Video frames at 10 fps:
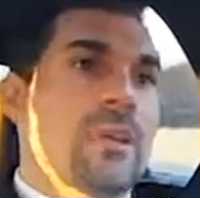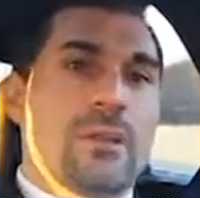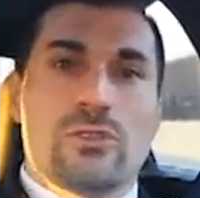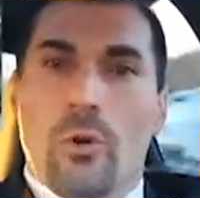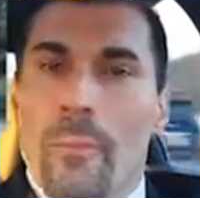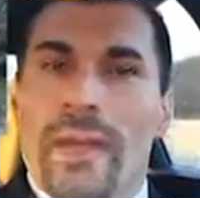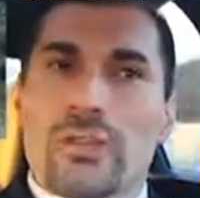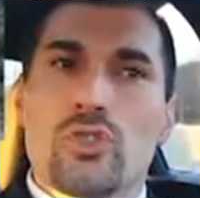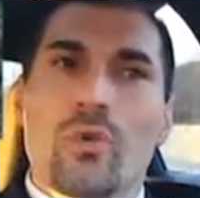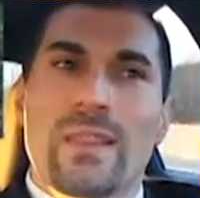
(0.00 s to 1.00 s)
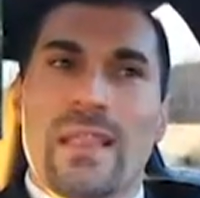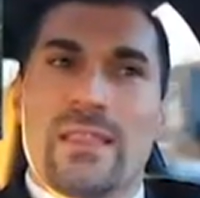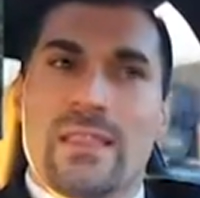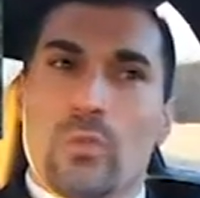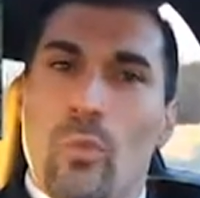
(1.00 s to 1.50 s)
So make sure that
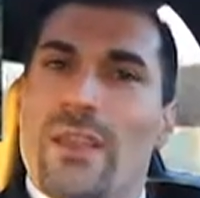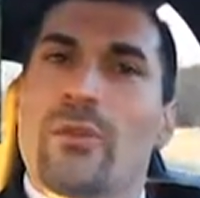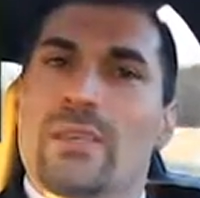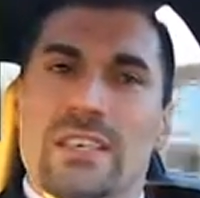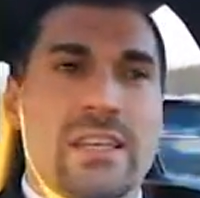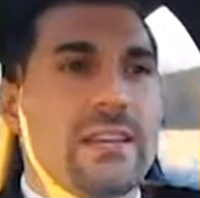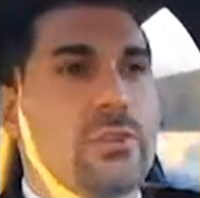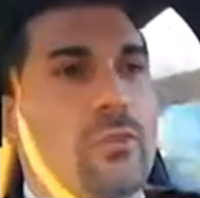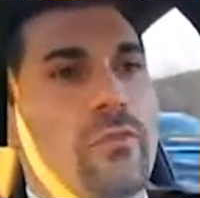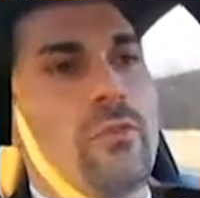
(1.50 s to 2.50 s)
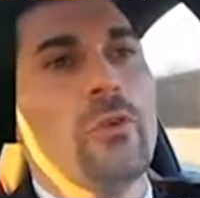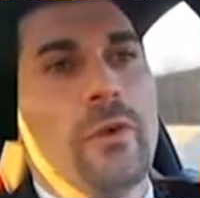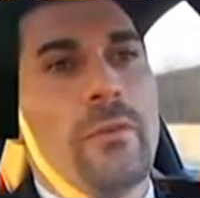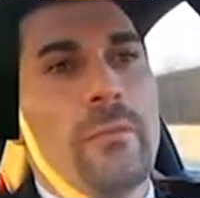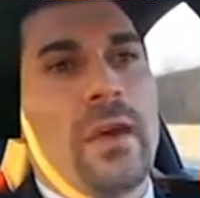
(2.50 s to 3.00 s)
when you're listening to the reviewer,
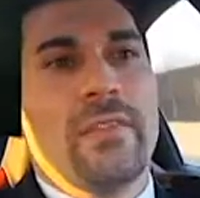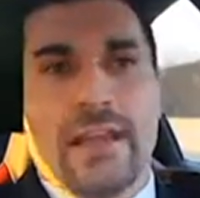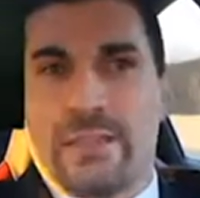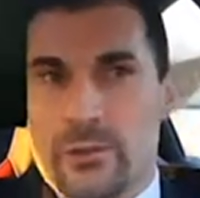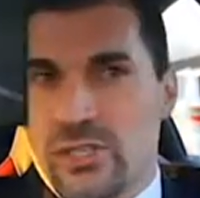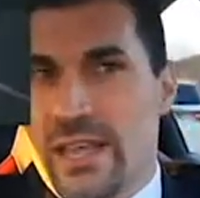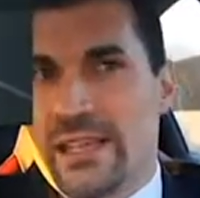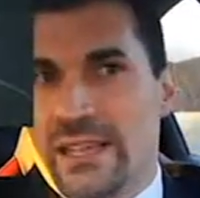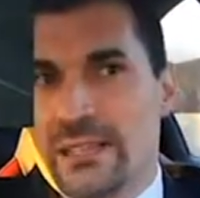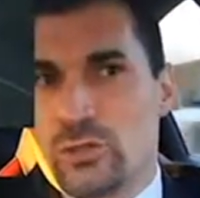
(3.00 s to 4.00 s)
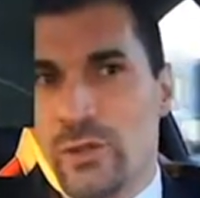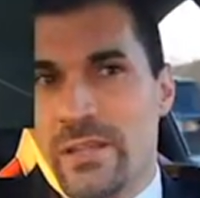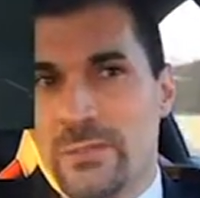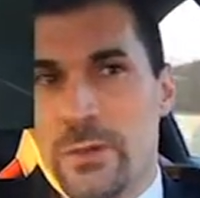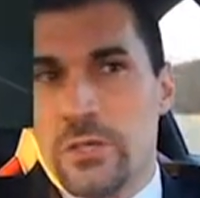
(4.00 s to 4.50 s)
that they're saying that the
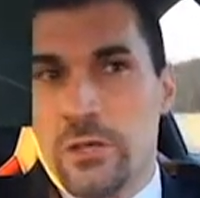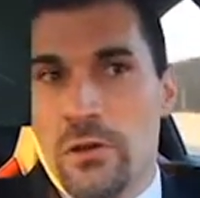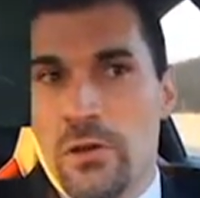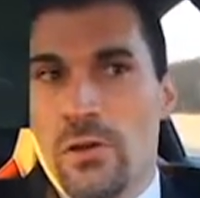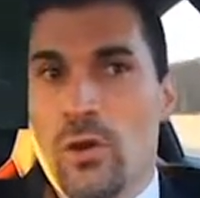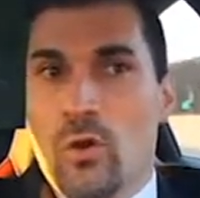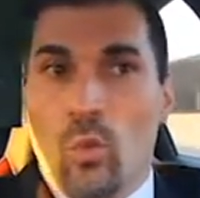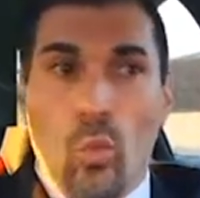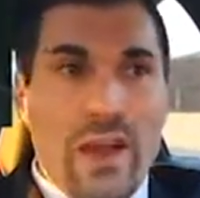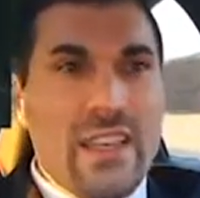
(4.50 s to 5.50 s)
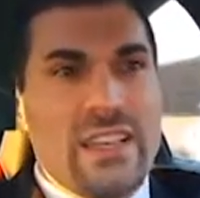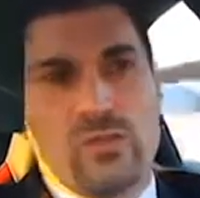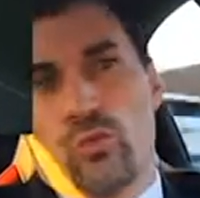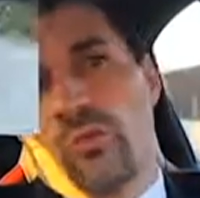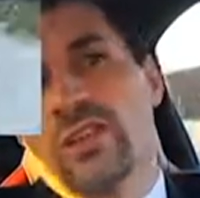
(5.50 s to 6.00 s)
transmission, one, is
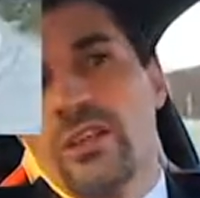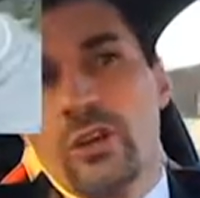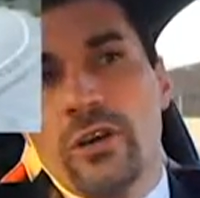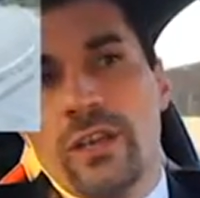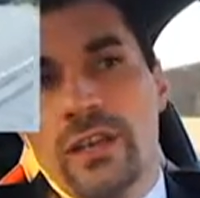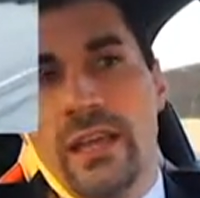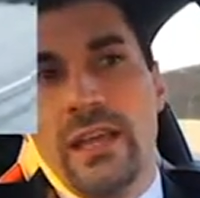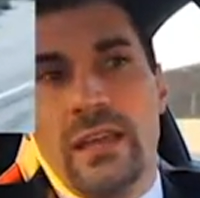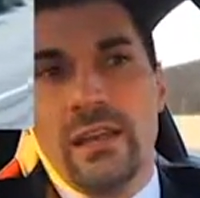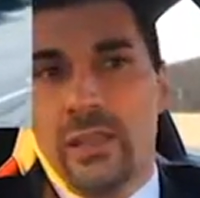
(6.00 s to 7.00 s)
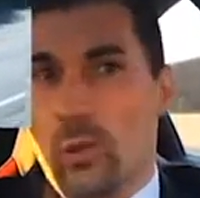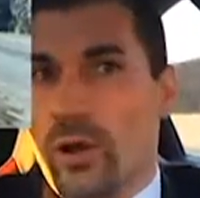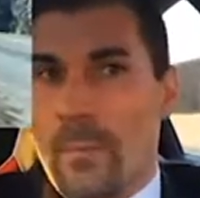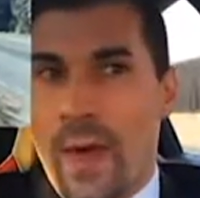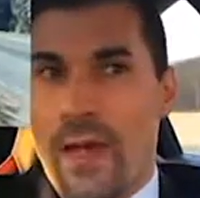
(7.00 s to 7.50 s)
really good in the
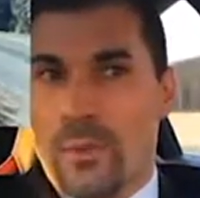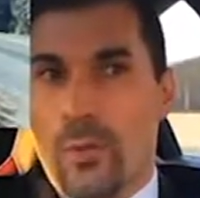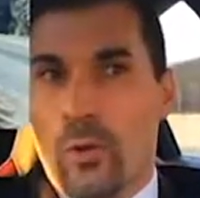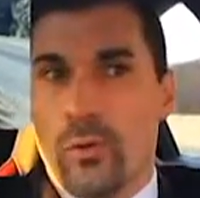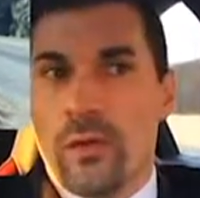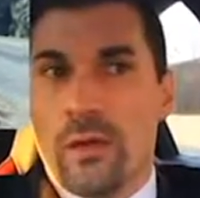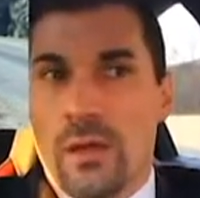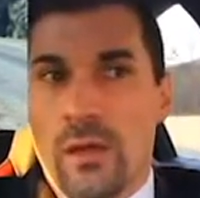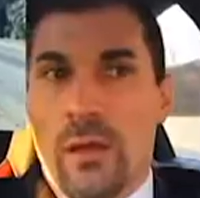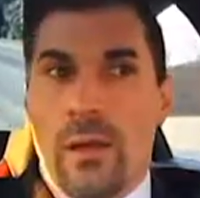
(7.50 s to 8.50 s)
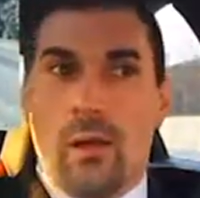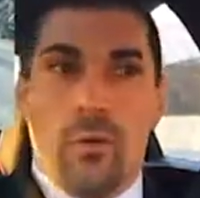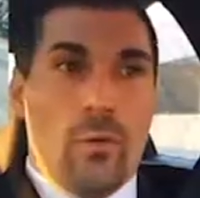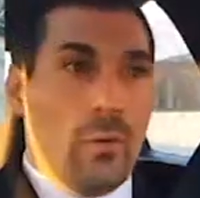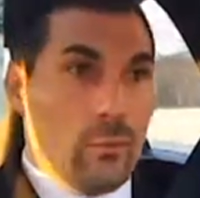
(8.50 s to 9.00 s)
automatic mode,
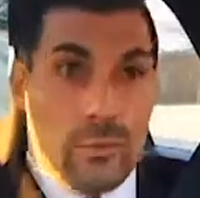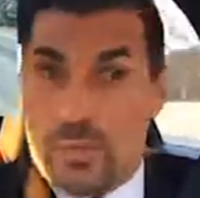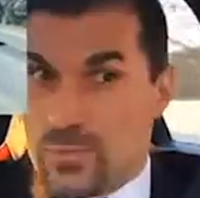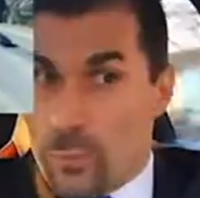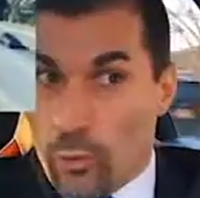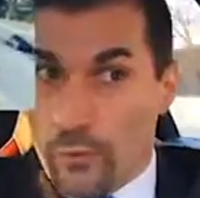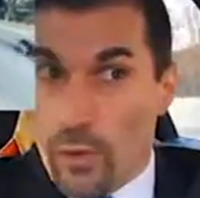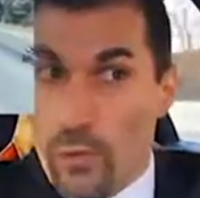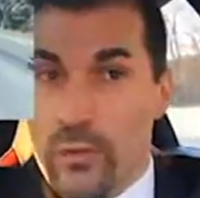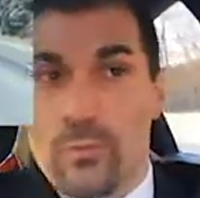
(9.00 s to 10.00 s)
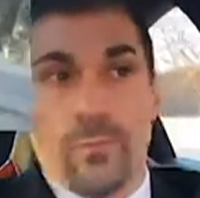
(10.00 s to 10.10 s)
the sport mode,